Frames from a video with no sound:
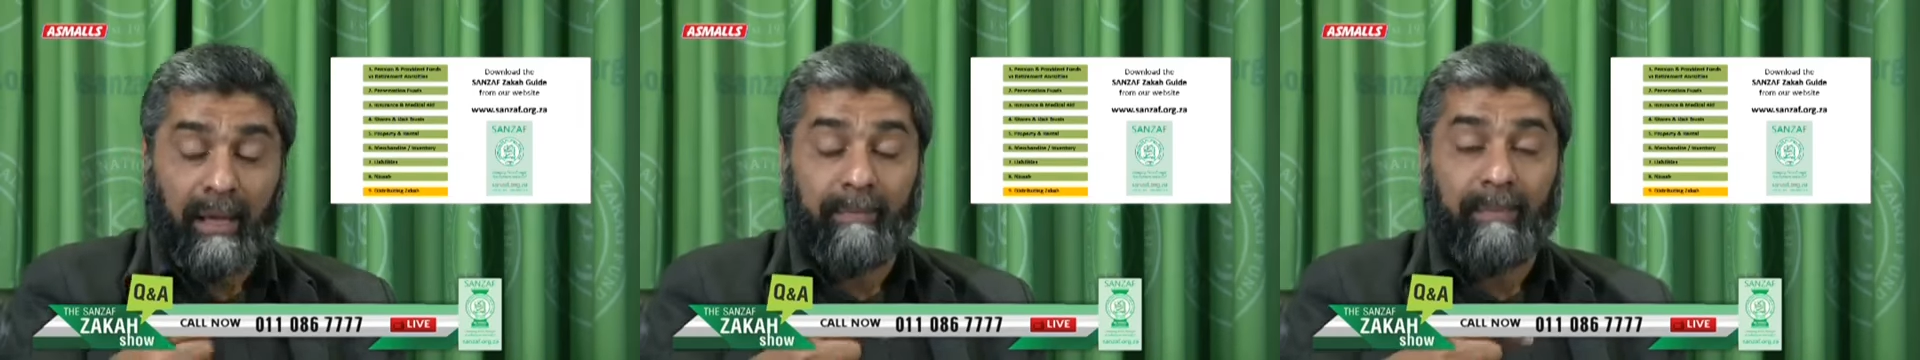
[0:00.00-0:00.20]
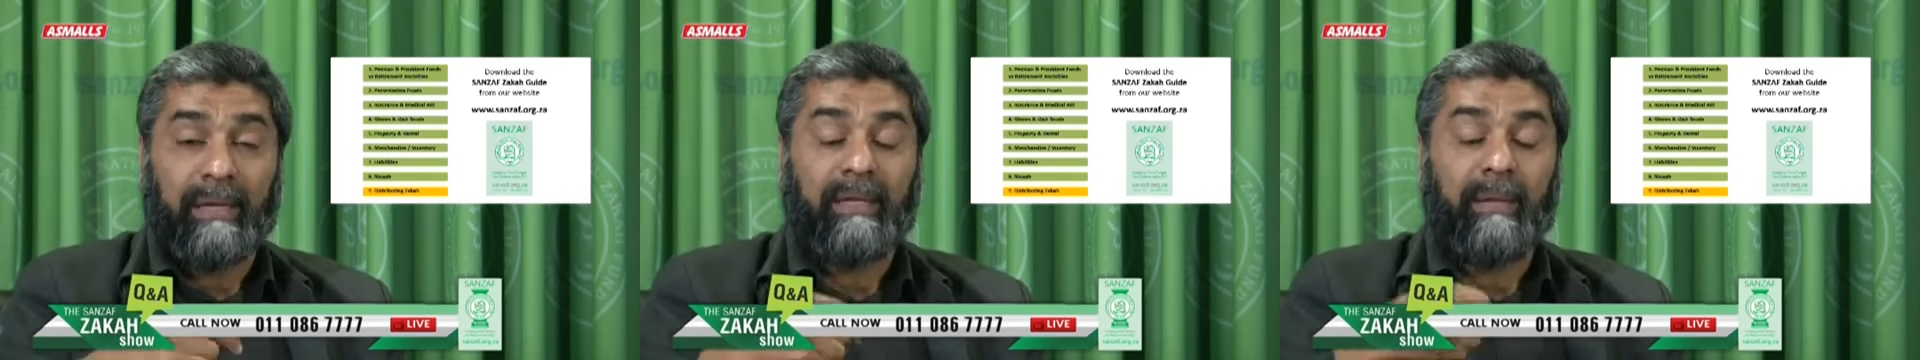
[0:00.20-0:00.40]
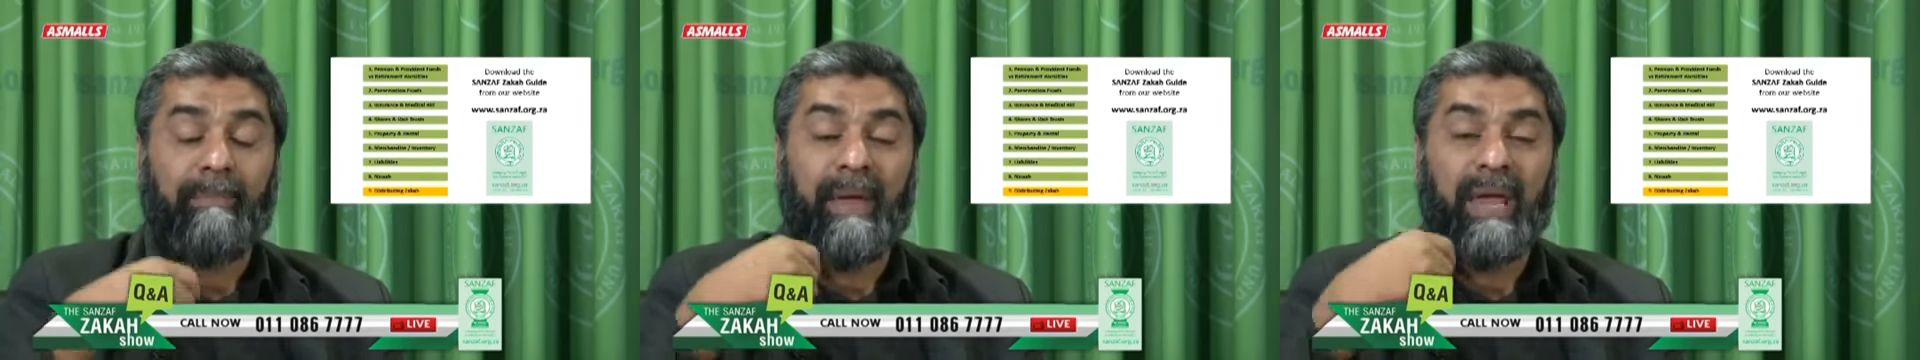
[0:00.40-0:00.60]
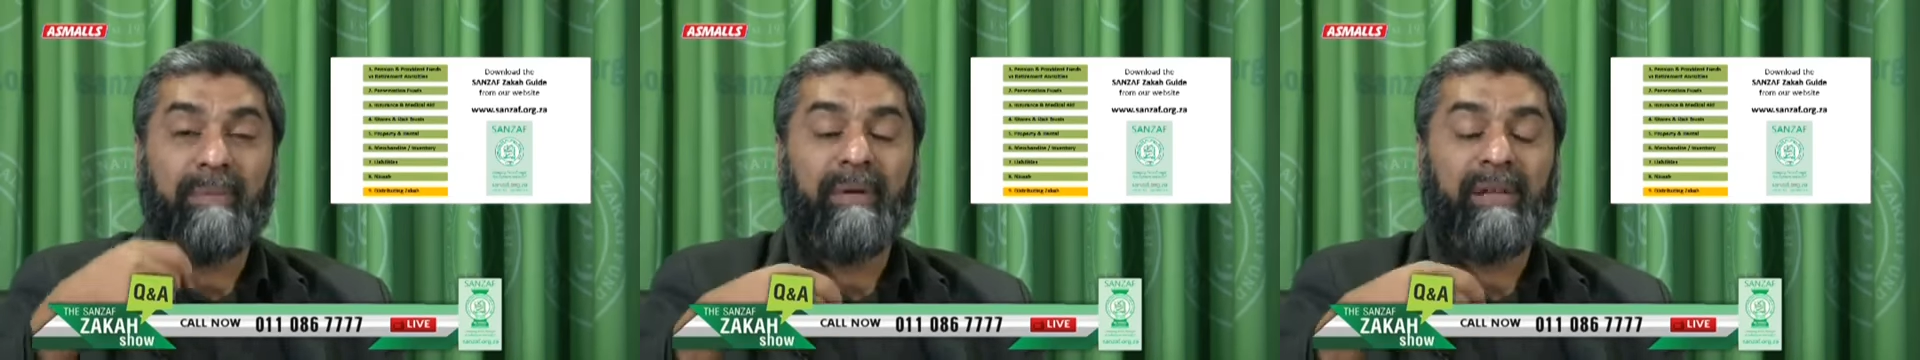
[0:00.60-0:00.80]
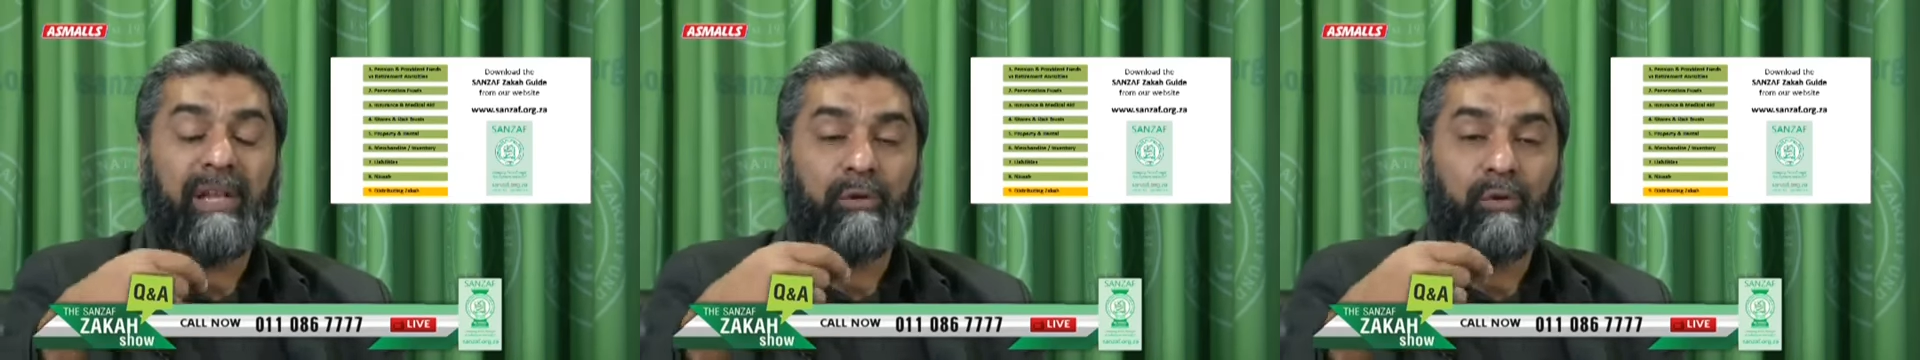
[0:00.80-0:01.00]
but the
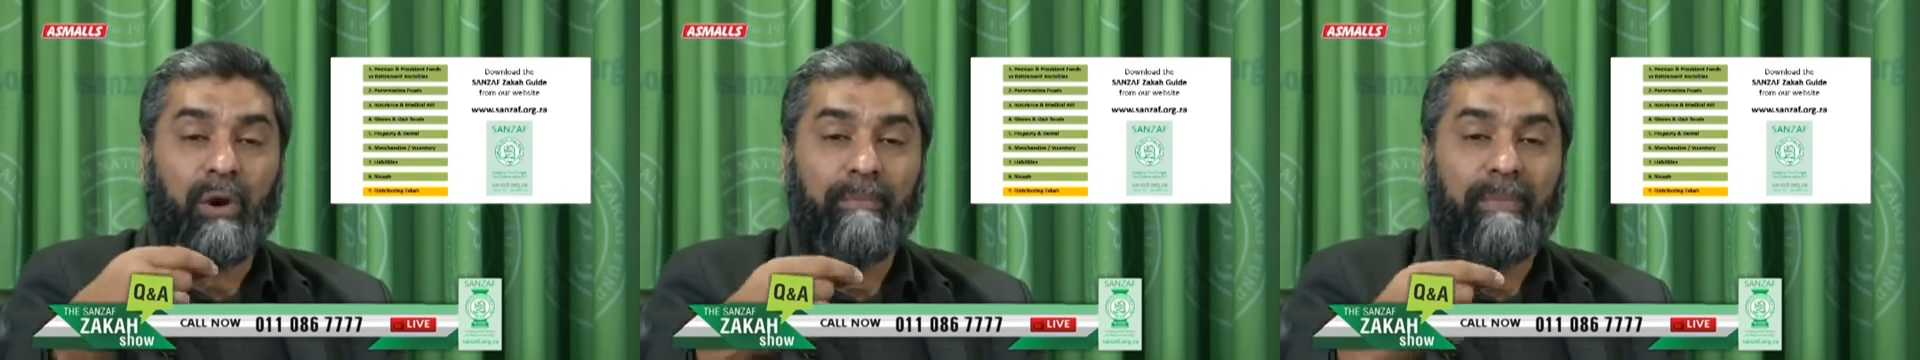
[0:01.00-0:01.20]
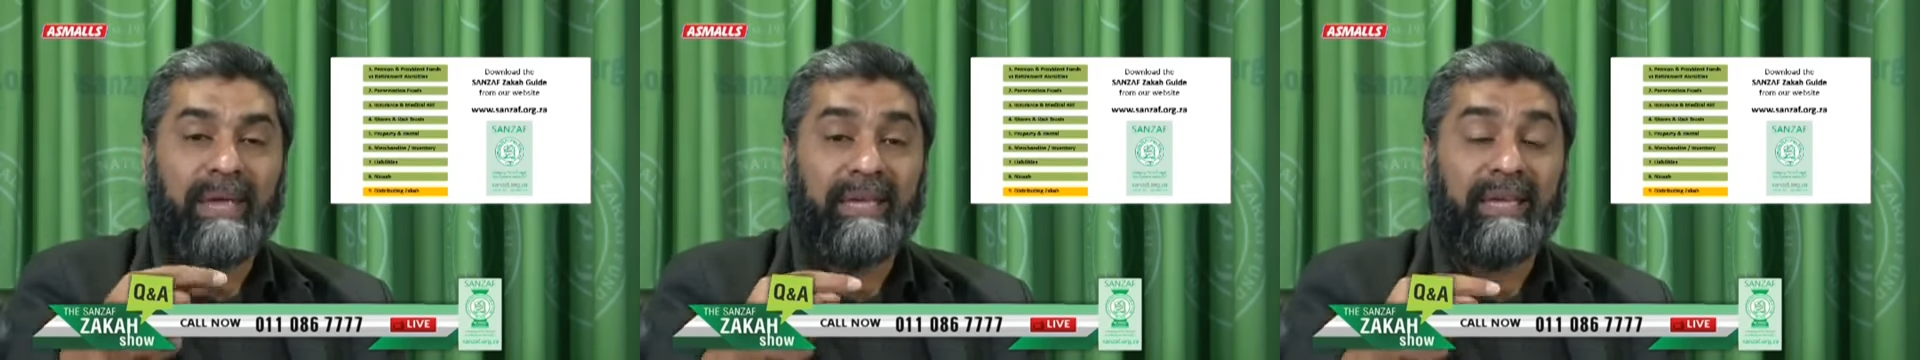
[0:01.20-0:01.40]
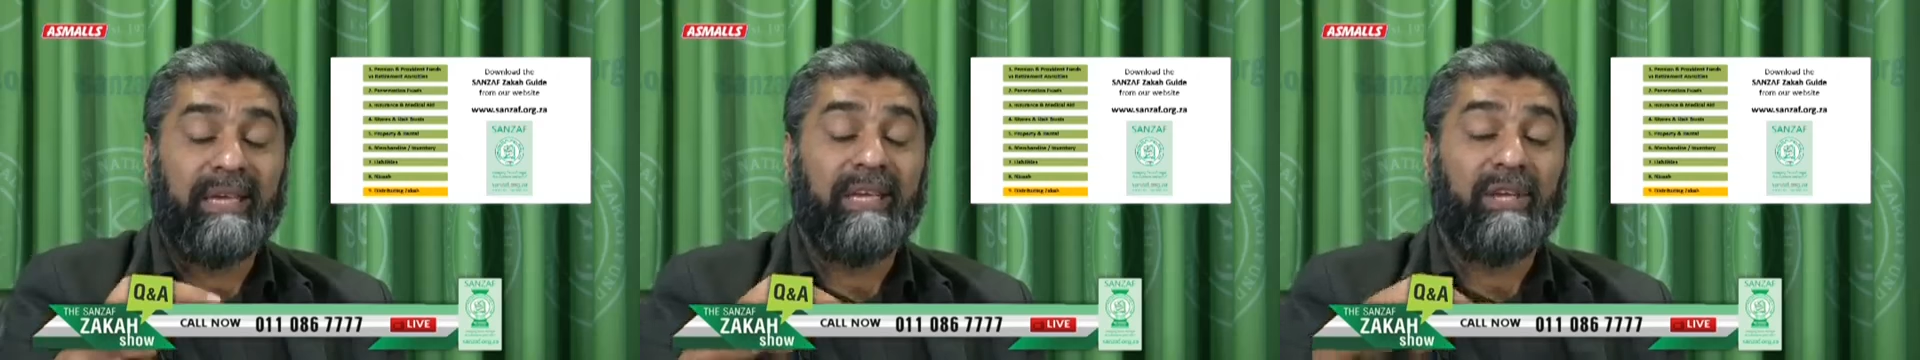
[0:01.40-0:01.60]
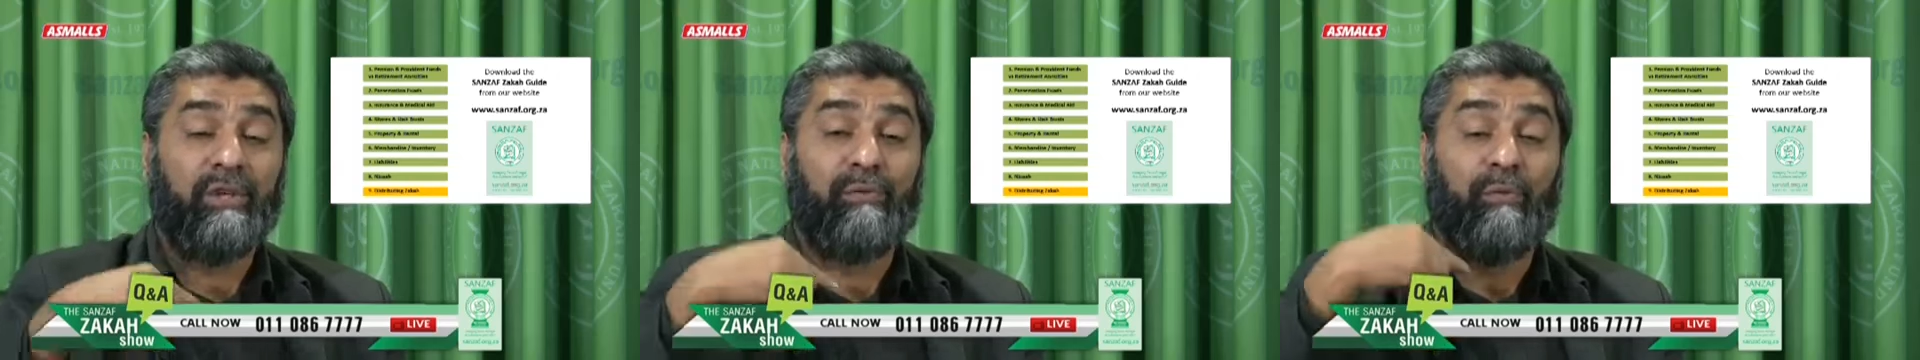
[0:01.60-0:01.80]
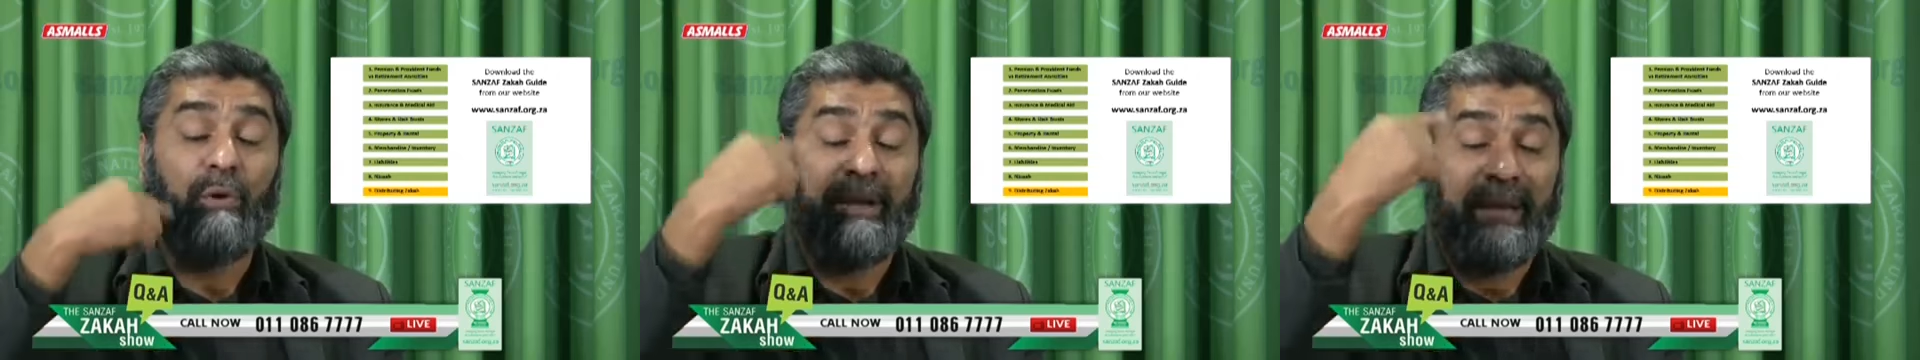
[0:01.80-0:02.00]
payment that you are making is for